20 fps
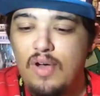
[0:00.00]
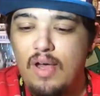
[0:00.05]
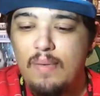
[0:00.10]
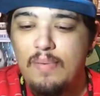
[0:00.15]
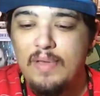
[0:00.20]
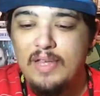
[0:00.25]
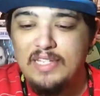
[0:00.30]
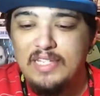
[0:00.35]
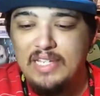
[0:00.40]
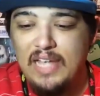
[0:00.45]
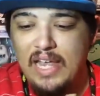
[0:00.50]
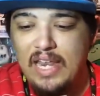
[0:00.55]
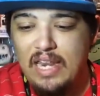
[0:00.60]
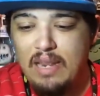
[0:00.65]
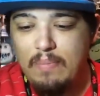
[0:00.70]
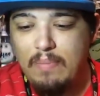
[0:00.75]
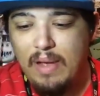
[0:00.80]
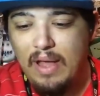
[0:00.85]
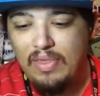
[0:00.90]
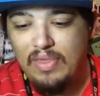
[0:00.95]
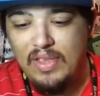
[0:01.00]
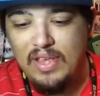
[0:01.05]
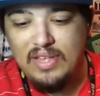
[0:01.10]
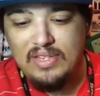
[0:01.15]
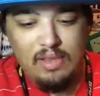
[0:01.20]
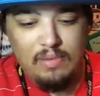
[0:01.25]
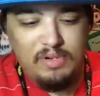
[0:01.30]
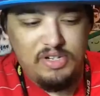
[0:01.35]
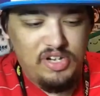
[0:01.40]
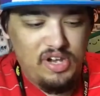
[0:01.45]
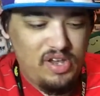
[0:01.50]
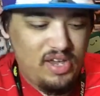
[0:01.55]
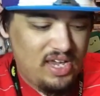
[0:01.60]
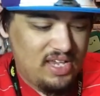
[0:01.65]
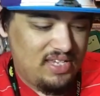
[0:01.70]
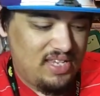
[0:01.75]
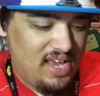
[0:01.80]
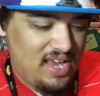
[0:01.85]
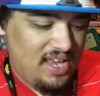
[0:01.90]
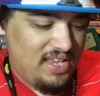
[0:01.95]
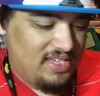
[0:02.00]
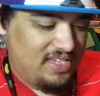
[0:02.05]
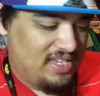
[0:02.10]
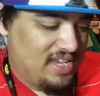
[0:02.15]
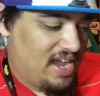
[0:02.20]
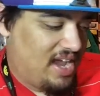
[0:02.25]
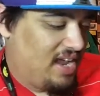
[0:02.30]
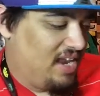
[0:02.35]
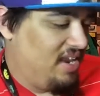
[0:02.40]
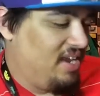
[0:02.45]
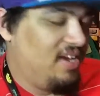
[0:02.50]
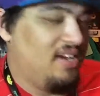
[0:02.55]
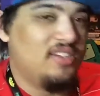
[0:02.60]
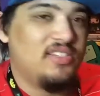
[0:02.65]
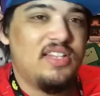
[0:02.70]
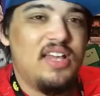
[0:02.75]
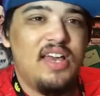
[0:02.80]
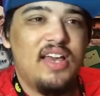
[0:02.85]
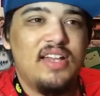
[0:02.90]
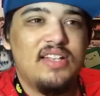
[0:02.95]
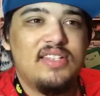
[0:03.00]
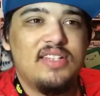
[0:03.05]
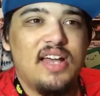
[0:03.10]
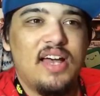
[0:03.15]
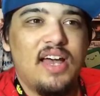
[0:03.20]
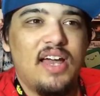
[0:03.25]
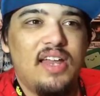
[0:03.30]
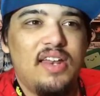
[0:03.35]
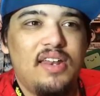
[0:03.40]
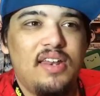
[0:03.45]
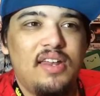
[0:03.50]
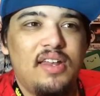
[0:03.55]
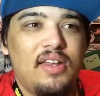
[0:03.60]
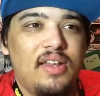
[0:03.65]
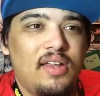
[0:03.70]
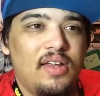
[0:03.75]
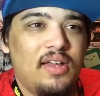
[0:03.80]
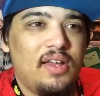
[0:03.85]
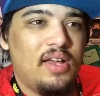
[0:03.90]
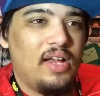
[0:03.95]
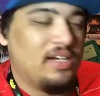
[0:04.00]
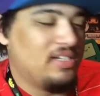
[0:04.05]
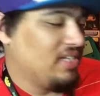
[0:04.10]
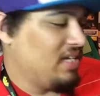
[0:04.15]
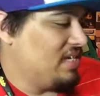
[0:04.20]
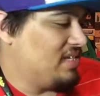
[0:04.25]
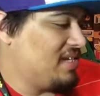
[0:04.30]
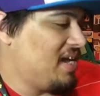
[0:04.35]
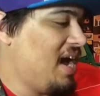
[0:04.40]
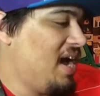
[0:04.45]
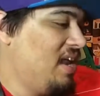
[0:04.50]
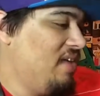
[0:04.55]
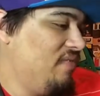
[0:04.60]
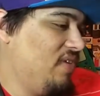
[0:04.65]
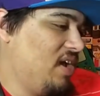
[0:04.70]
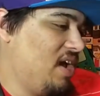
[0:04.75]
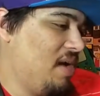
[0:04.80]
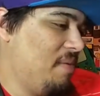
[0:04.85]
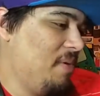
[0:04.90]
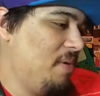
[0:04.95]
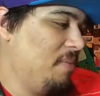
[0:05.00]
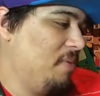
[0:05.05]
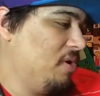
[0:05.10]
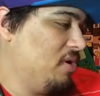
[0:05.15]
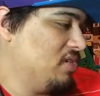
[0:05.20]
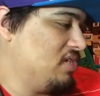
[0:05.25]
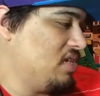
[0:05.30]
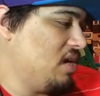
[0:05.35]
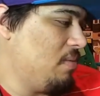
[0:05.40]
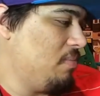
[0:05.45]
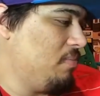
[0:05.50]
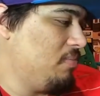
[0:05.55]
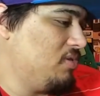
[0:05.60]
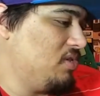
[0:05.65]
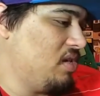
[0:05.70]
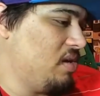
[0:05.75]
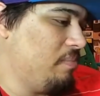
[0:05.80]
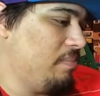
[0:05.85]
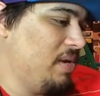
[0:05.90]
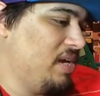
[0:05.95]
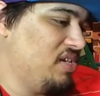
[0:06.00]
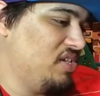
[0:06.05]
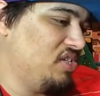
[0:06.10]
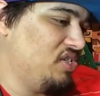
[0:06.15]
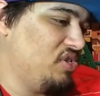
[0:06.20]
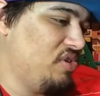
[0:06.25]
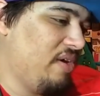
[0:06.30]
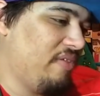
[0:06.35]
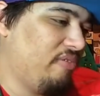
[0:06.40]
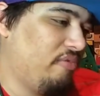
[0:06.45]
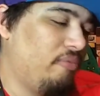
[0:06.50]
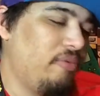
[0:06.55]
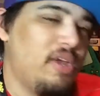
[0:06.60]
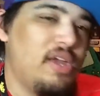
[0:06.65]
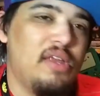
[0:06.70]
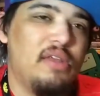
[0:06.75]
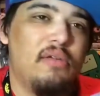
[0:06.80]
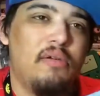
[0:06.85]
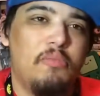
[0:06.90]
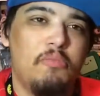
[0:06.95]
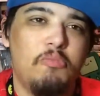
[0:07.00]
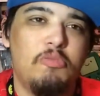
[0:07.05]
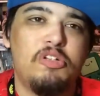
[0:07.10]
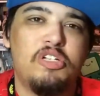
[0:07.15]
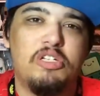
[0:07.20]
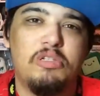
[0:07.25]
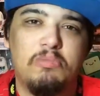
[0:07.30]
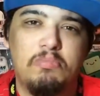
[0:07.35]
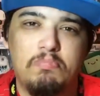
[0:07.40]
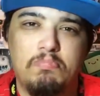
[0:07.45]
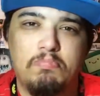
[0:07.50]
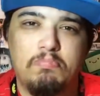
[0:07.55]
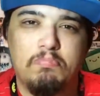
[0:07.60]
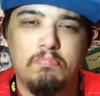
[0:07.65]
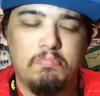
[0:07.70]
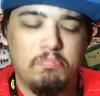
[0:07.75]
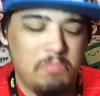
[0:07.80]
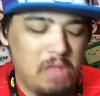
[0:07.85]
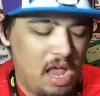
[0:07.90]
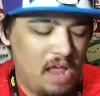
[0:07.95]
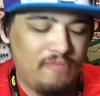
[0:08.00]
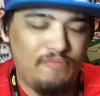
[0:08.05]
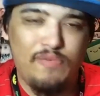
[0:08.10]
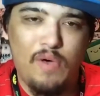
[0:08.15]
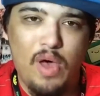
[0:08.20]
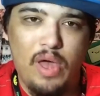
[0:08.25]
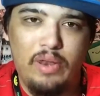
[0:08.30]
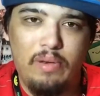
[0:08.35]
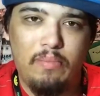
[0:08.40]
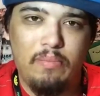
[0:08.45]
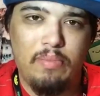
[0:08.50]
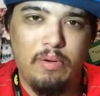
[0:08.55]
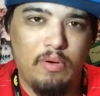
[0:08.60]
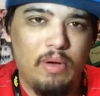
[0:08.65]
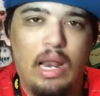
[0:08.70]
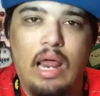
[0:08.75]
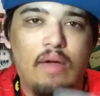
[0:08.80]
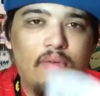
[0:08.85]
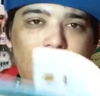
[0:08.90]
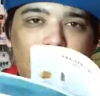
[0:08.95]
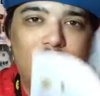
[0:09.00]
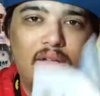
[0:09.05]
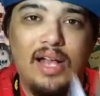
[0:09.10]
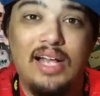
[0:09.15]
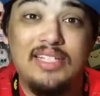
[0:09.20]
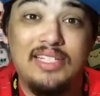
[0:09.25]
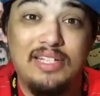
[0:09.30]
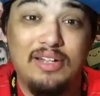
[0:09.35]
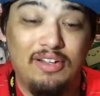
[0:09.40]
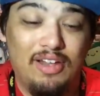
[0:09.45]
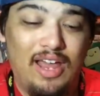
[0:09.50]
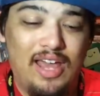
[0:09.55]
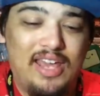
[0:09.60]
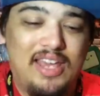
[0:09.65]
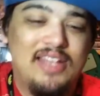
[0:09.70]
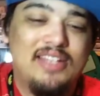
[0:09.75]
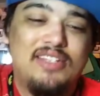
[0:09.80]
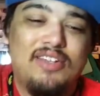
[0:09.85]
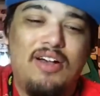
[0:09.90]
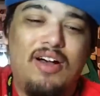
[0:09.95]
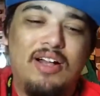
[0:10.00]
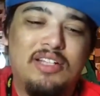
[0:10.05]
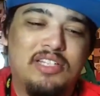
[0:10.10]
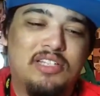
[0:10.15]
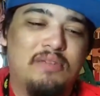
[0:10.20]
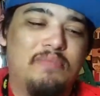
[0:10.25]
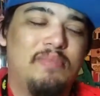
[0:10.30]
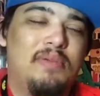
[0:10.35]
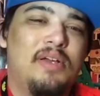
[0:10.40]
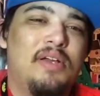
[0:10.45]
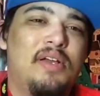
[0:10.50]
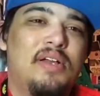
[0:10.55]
I'm excited about this. Let me show you guys the inside. Here's the inside. Actually, it's kind of a comic book. Some, some pages you have to read, which is not fun, but whatever. I still like it, it's awesome.